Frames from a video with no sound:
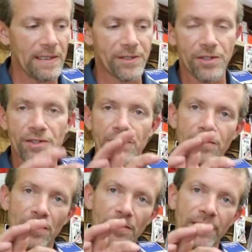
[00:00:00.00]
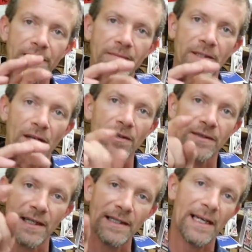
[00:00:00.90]
It's just too short here
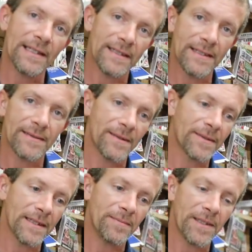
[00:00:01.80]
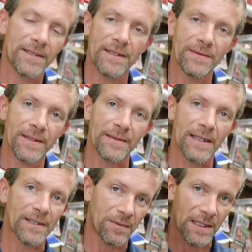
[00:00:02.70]
because of that nineteen thirteen Picatinny
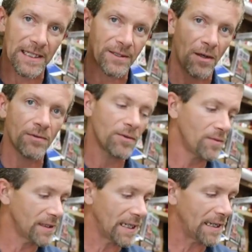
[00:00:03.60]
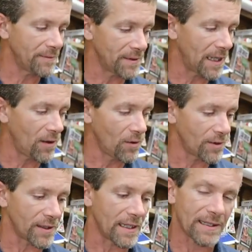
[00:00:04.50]
rail. That's what I told them when I, when I
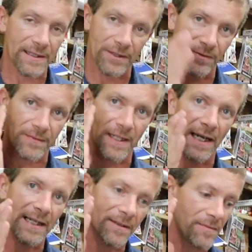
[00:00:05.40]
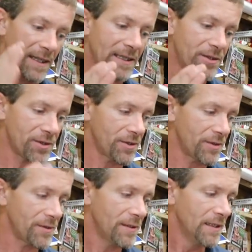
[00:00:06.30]
ordered it. I said, you've got to make
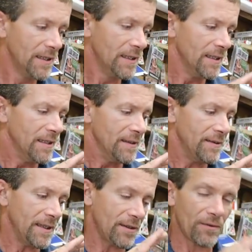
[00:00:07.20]
sure that